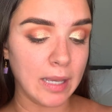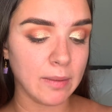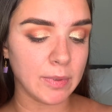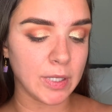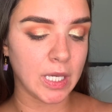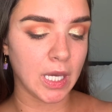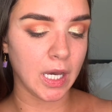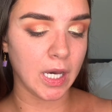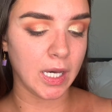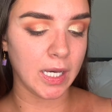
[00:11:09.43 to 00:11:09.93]

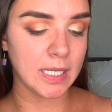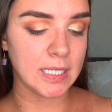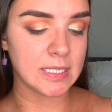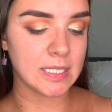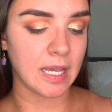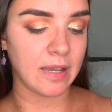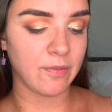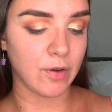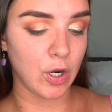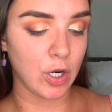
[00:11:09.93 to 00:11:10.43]
because
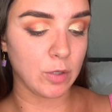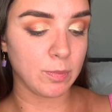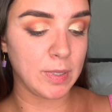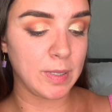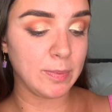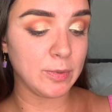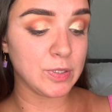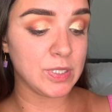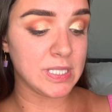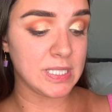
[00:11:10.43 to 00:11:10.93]
I've heard
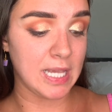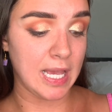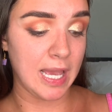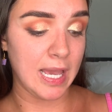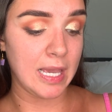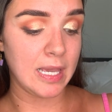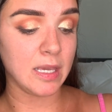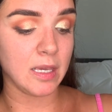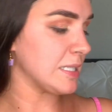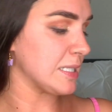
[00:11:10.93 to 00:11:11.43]
people say